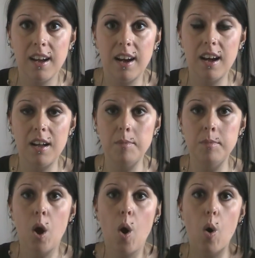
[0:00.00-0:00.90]

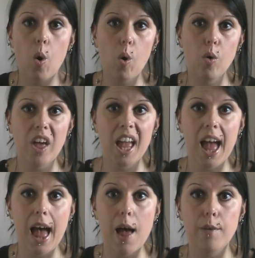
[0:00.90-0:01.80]
Or they
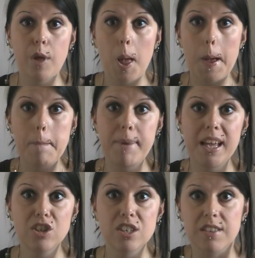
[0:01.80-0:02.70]
have
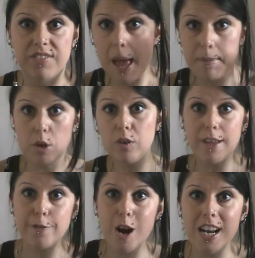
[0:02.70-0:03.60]
pictures of them and all their
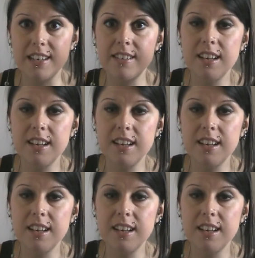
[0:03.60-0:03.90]
friends.